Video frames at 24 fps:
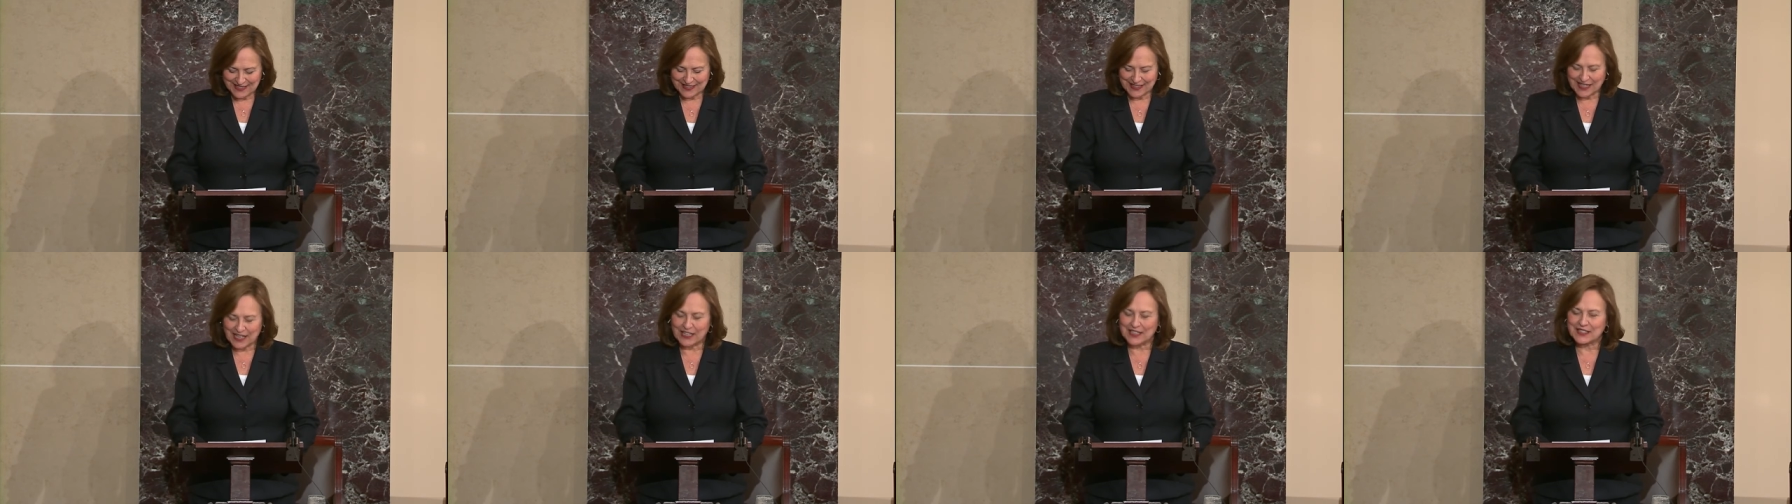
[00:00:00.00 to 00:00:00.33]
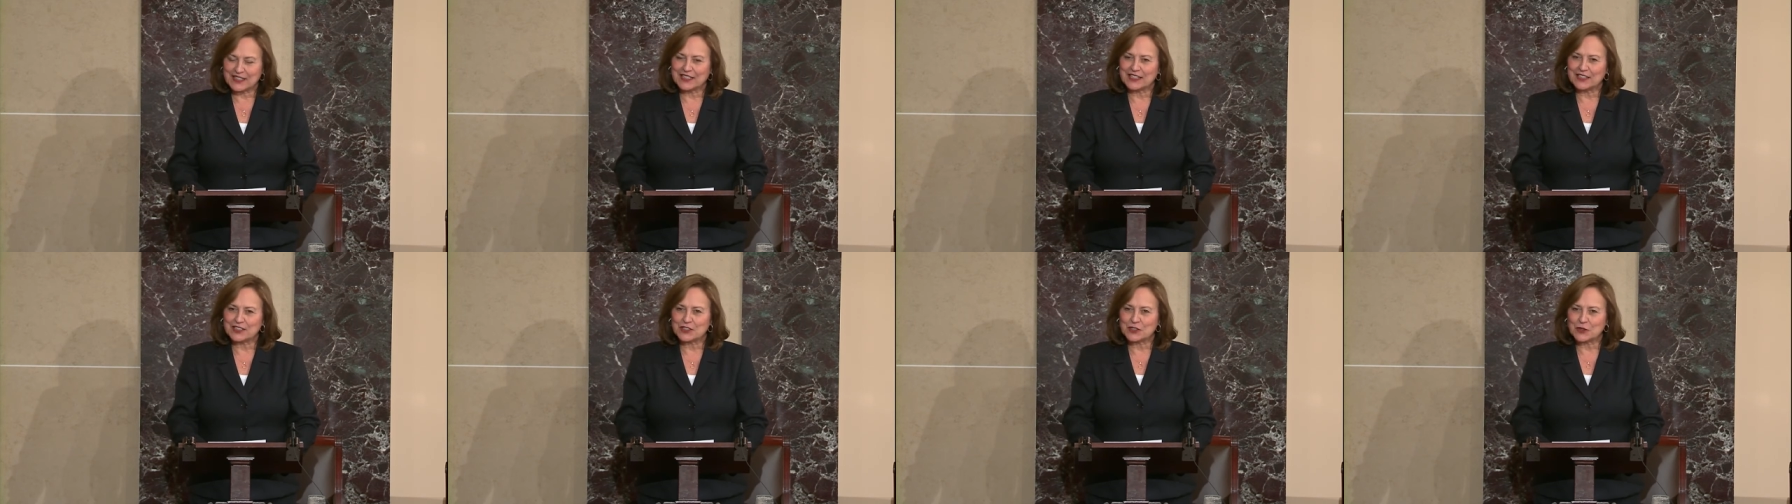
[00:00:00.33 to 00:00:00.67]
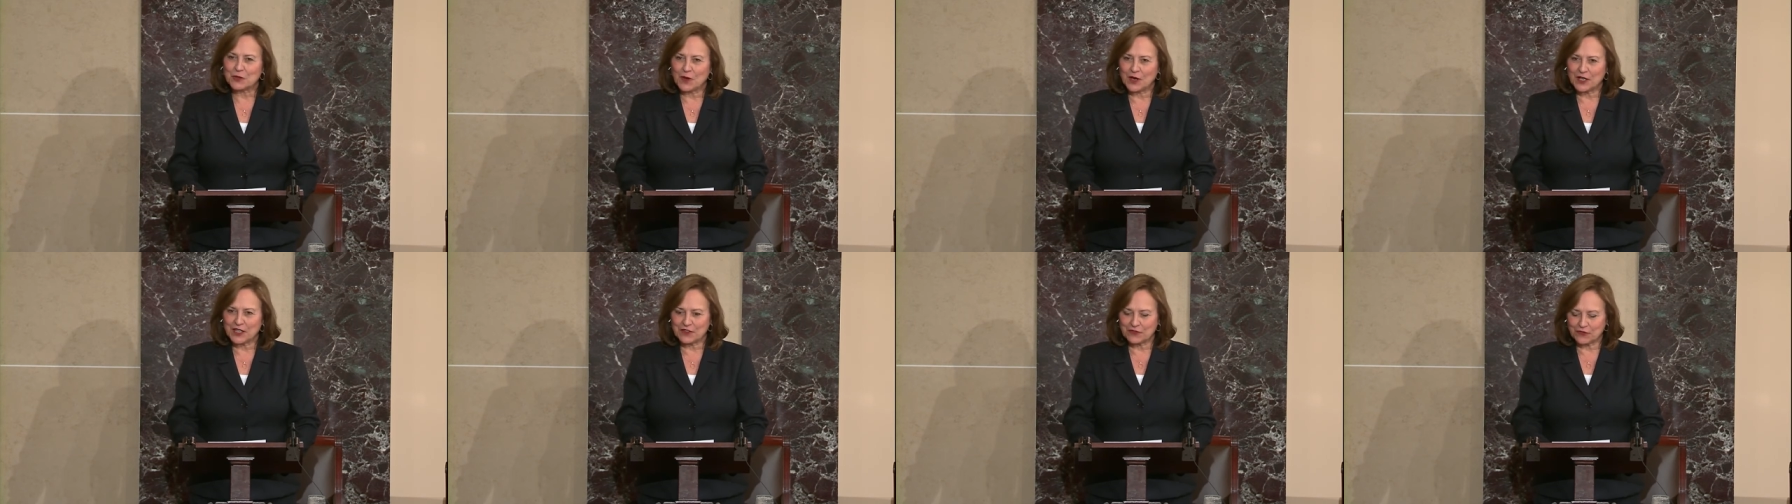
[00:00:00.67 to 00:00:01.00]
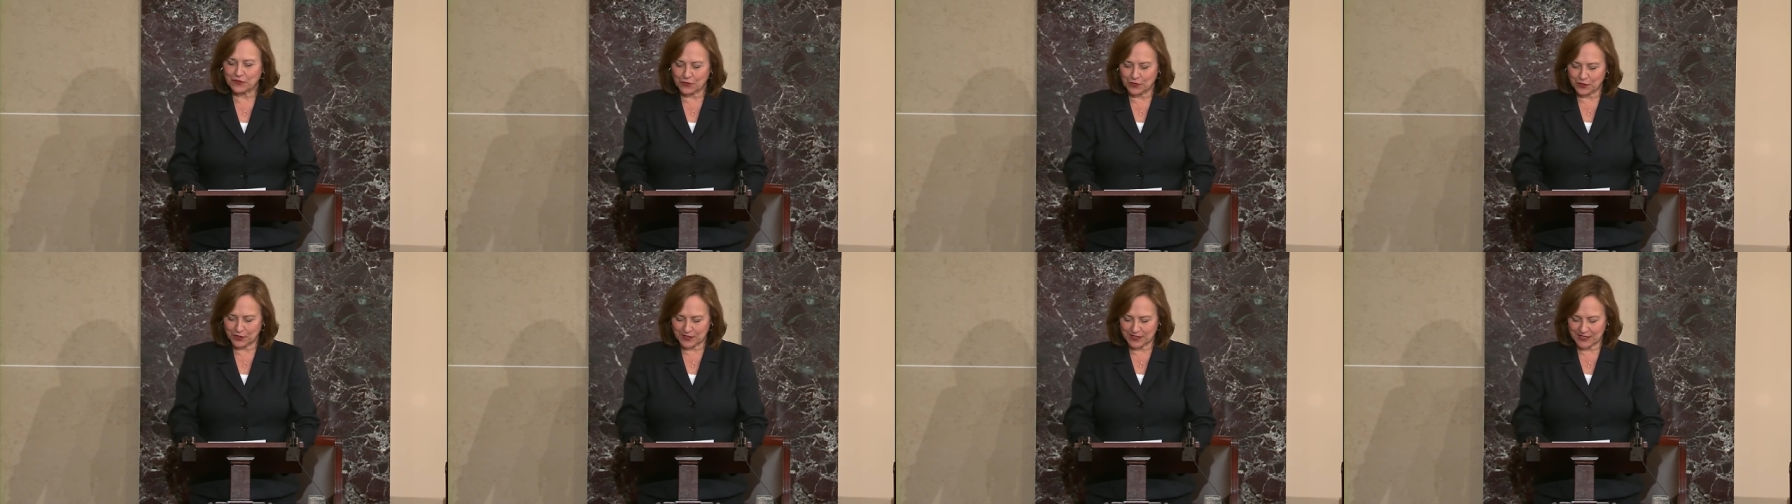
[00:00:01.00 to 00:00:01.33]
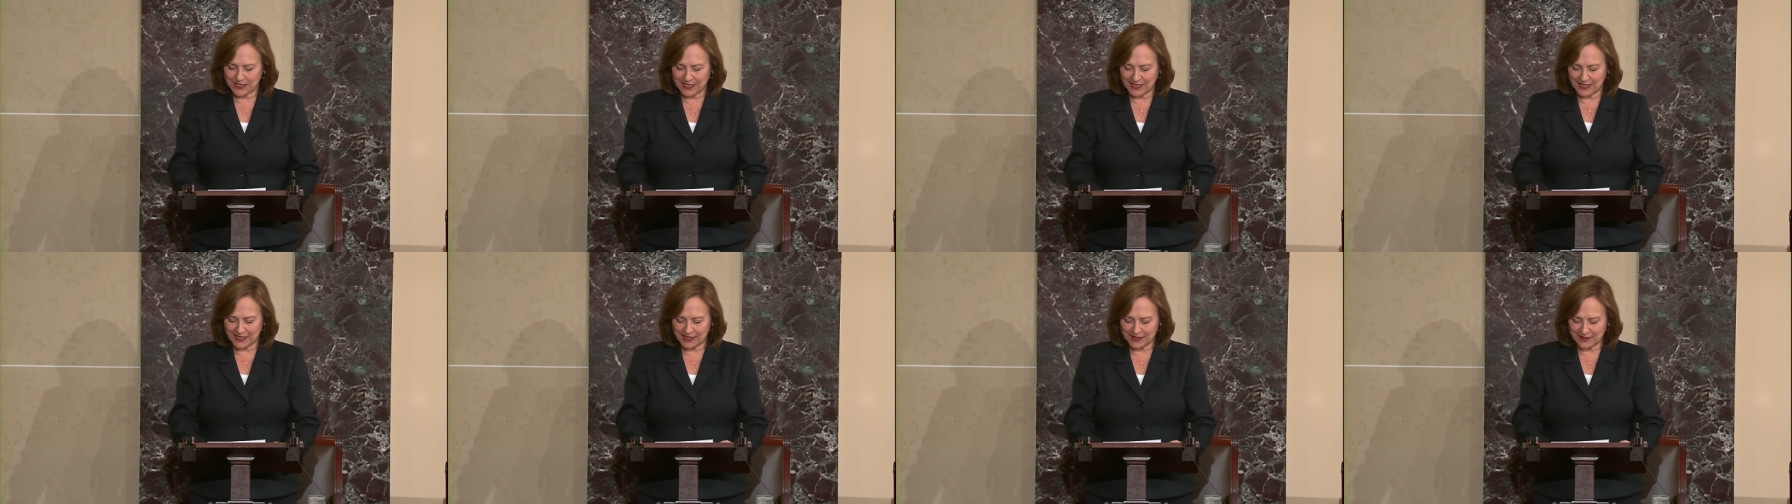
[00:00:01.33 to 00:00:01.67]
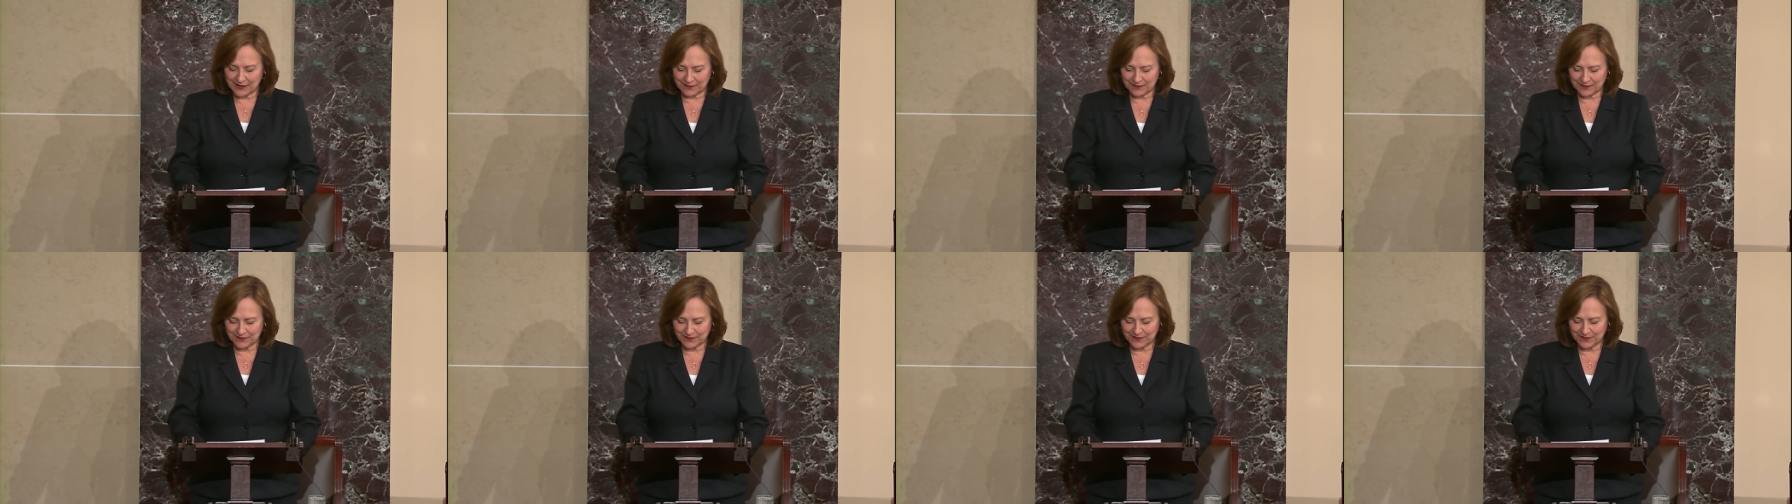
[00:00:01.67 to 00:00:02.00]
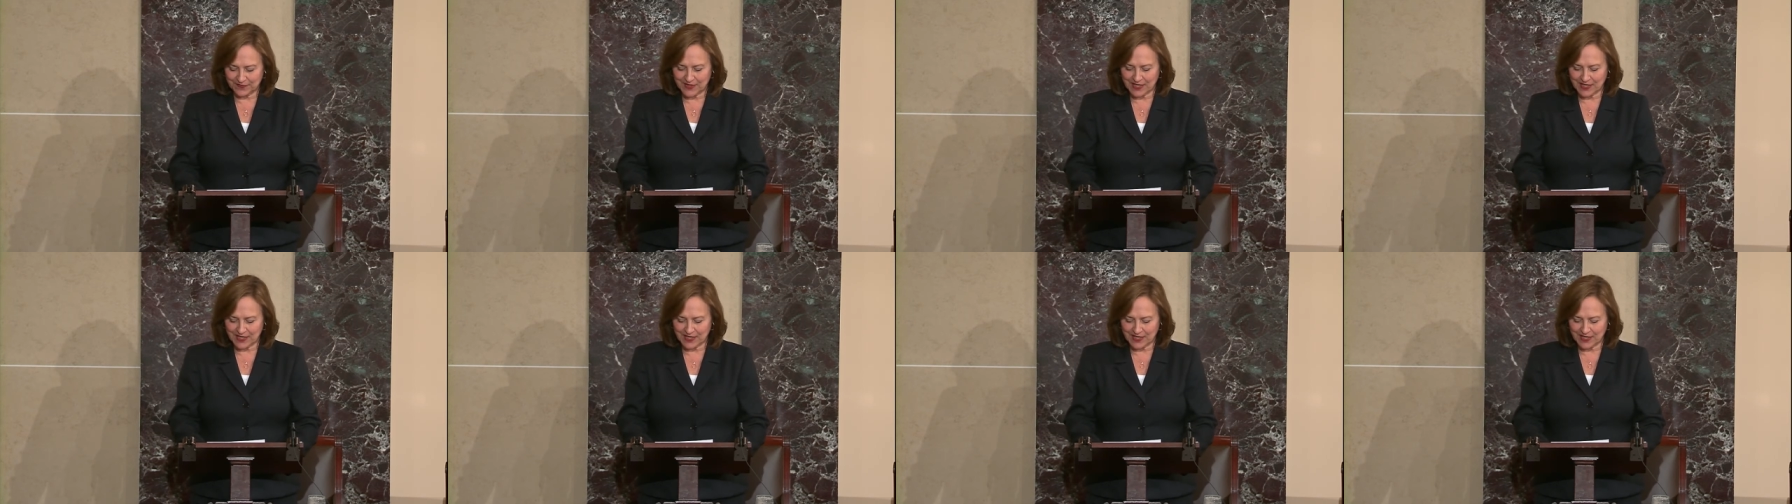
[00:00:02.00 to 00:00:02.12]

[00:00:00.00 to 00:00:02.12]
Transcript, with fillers: that in 2014,